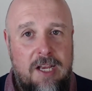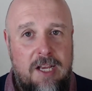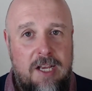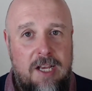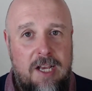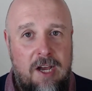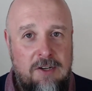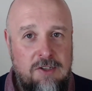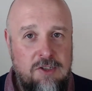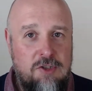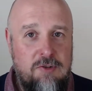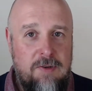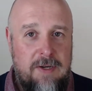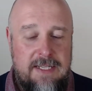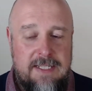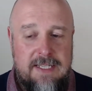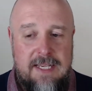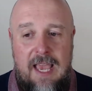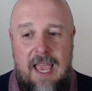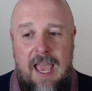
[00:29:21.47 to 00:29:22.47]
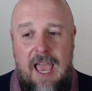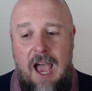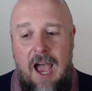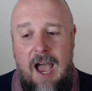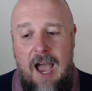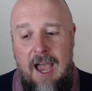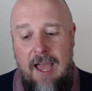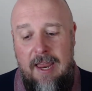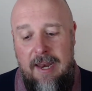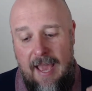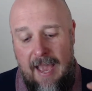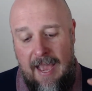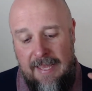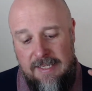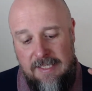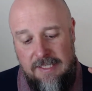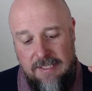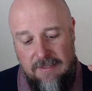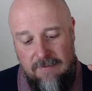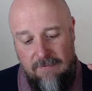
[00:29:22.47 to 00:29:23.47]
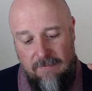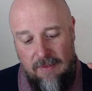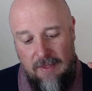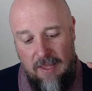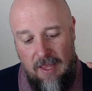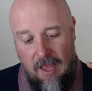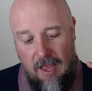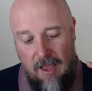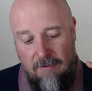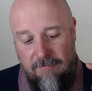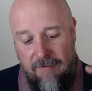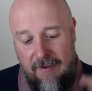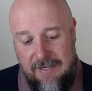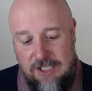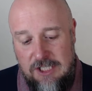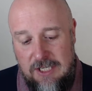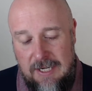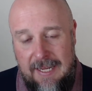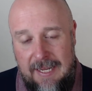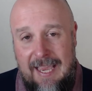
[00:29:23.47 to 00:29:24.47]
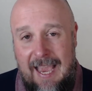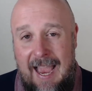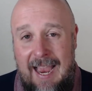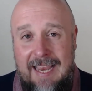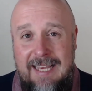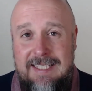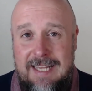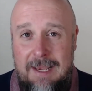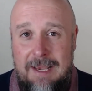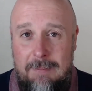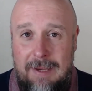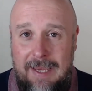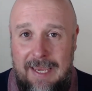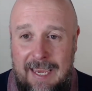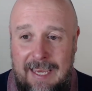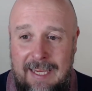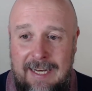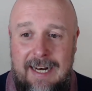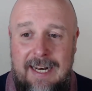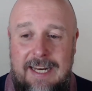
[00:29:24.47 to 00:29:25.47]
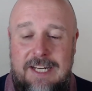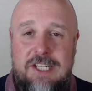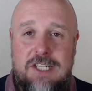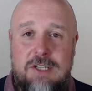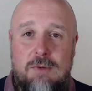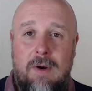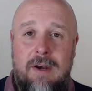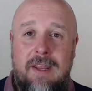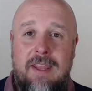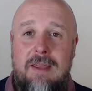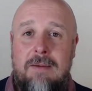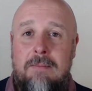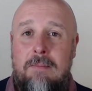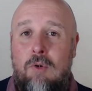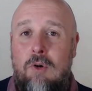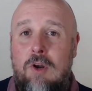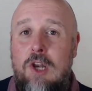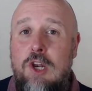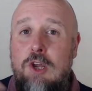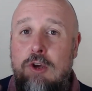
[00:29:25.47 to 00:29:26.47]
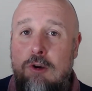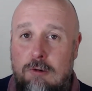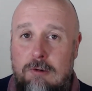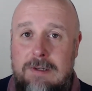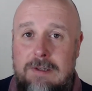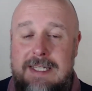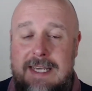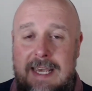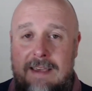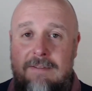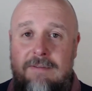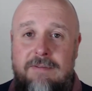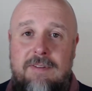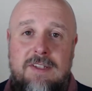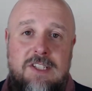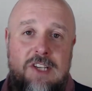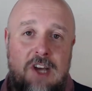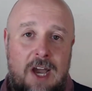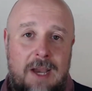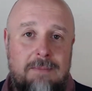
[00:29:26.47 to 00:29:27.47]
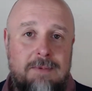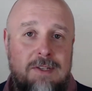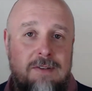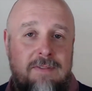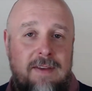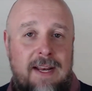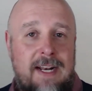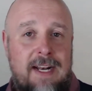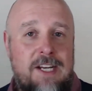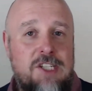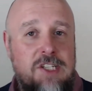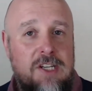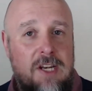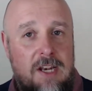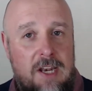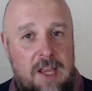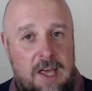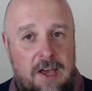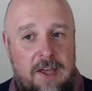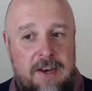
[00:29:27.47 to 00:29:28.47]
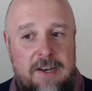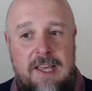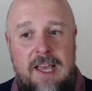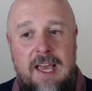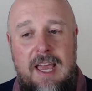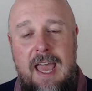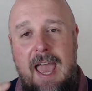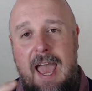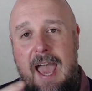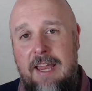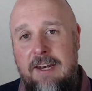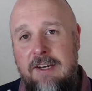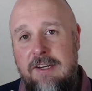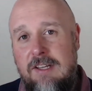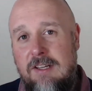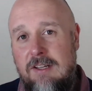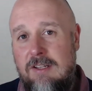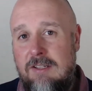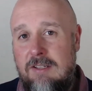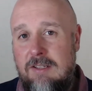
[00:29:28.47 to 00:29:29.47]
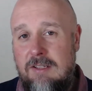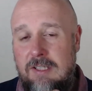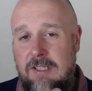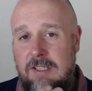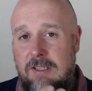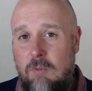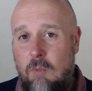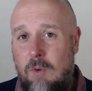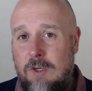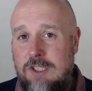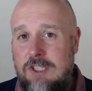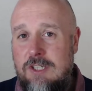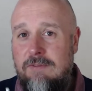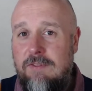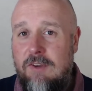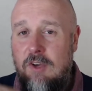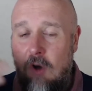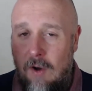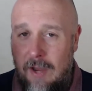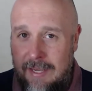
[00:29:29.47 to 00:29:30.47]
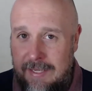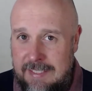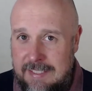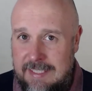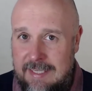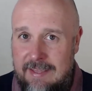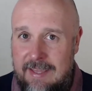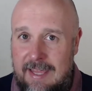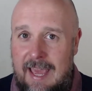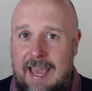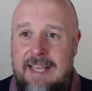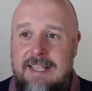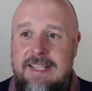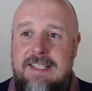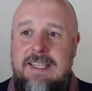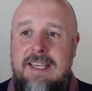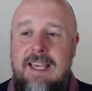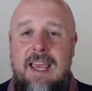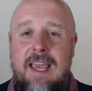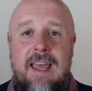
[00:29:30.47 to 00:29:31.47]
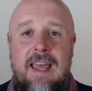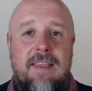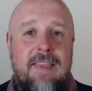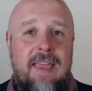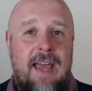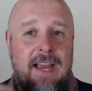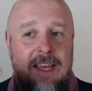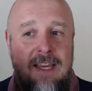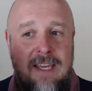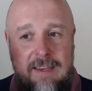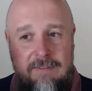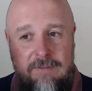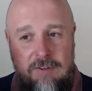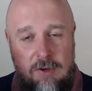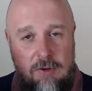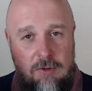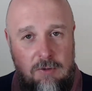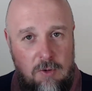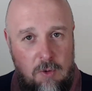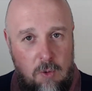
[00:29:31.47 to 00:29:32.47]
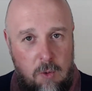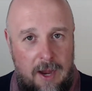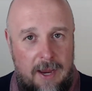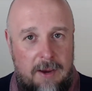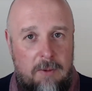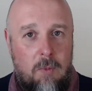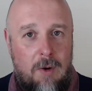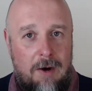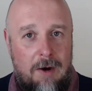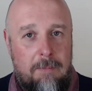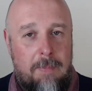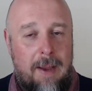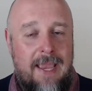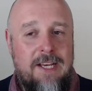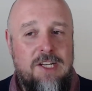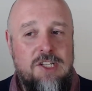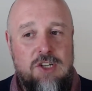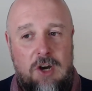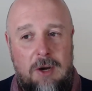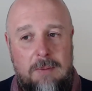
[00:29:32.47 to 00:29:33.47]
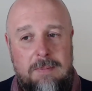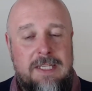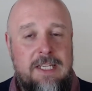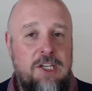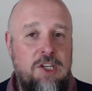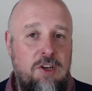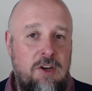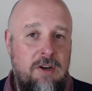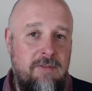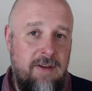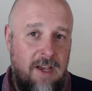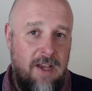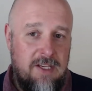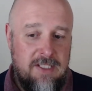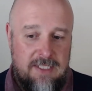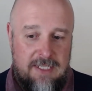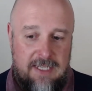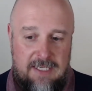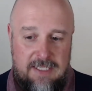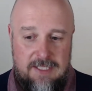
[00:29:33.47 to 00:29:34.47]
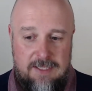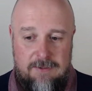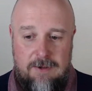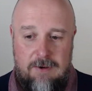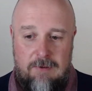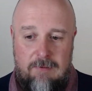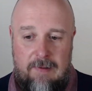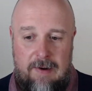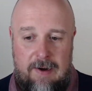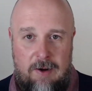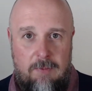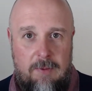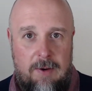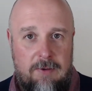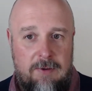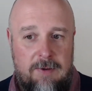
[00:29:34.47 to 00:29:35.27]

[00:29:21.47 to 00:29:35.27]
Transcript: countries. And eventually, academic English is one of the more lucrative types of English to learn. And once you've got into that, that can give you quite well-paid jobs in universities around the world.